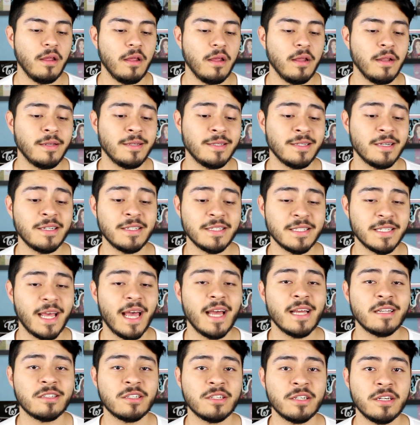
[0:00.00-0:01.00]
it does
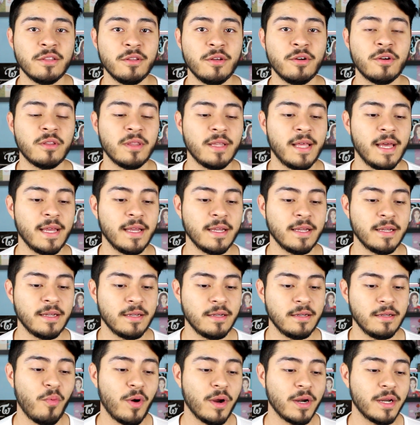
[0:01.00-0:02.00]
actually look like
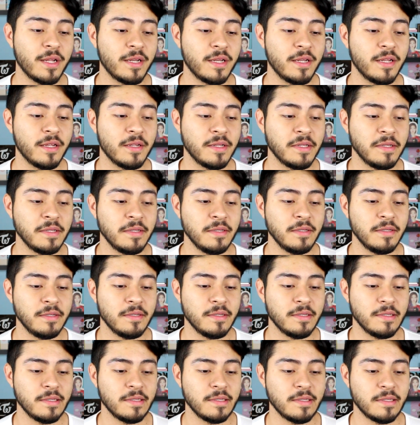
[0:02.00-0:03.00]
wanted to,
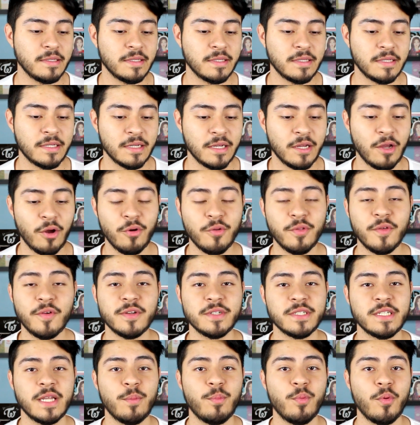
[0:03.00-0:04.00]
to go their
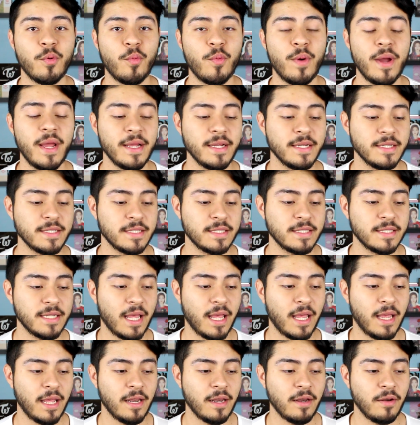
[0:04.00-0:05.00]
separate ways.
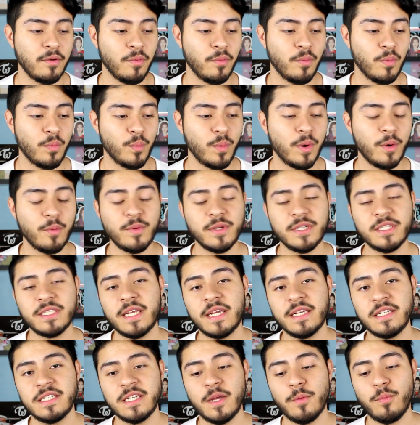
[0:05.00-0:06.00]
And when we
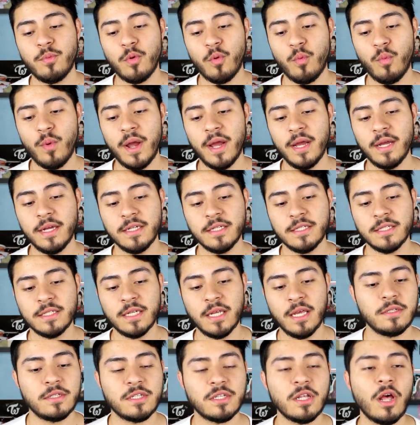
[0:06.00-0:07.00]
say separate ways,
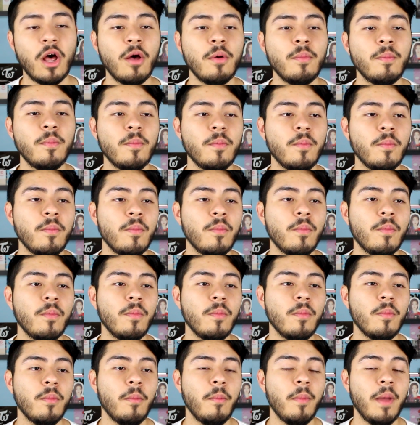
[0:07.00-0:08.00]
some
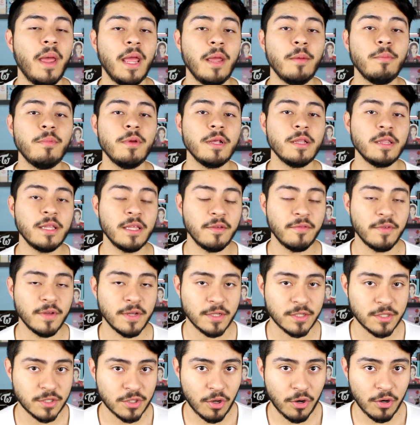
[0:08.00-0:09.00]
may be
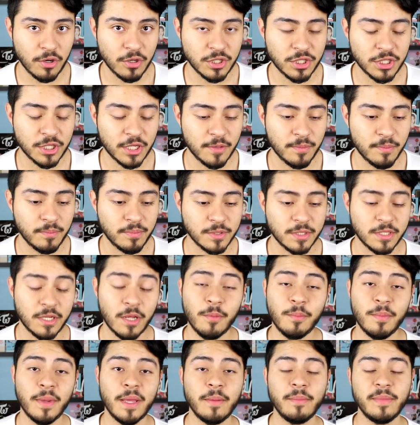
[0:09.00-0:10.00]
leaving Starship,
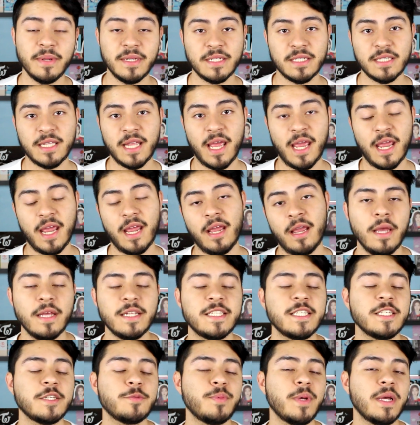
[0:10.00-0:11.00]
some may be staying.
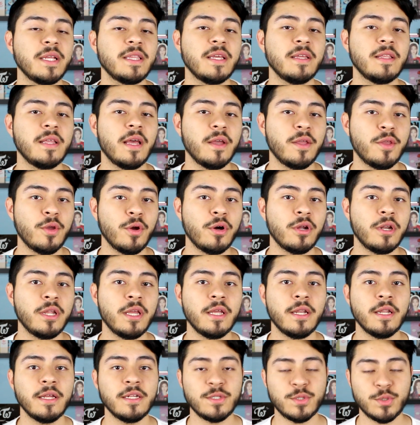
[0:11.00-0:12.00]
It's expected that
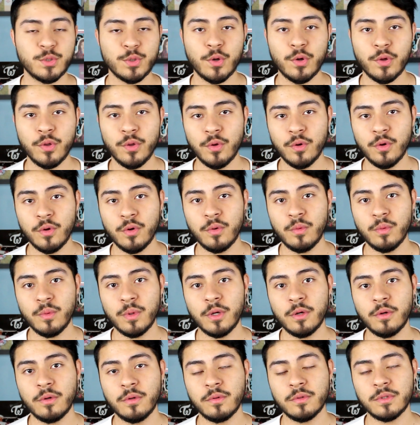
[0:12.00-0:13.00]
Hyorin and Soyou
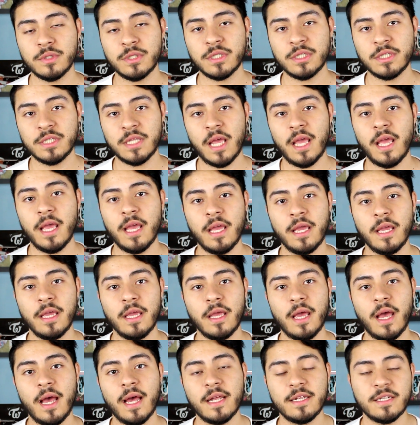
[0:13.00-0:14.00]
will
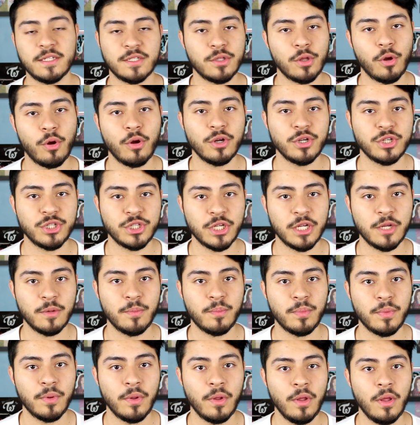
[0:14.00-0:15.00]
stay at
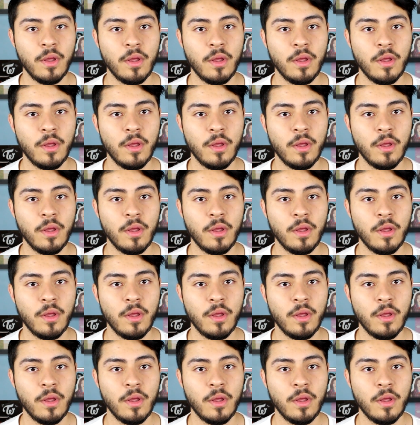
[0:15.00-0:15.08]
Starship